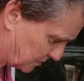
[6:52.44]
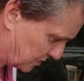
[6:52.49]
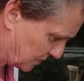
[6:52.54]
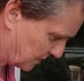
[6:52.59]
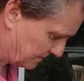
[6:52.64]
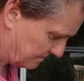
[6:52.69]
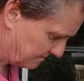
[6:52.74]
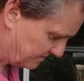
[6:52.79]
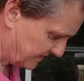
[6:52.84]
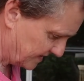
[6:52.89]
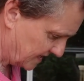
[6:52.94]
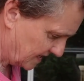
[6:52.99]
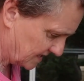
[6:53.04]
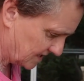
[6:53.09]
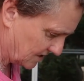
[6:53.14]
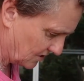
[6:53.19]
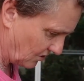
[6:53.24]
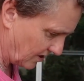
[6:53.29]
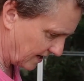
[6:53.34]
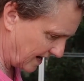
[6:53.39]
but it's
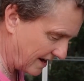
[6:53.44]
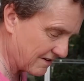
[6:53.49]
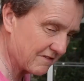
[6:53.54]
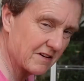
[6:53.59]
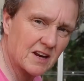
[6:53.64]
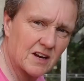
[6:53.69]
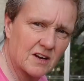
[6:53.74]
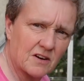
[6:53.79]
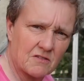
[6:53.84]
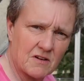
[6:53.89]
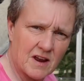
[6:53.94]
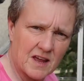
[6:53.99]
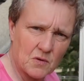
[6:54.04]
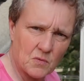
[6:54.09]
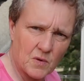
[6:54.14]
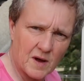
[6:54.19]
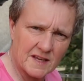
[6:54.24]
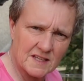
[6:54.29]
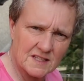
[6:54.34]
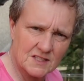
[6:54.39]
not carrying a great
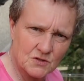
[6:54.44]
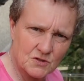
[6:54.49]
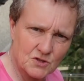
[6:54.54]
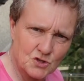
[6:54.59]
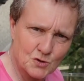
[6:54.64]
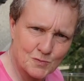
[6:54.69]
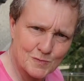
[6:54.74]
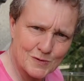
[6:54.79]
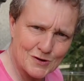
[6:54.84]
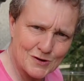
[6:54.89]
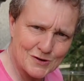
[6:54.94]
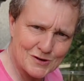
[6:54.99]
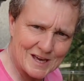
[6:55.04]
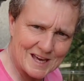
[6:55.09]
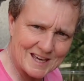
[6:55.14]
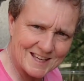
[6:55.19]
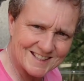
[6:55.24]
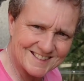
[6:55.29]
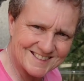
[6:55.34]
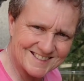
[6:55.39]
weight, so it should be
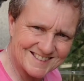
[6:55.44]
okay.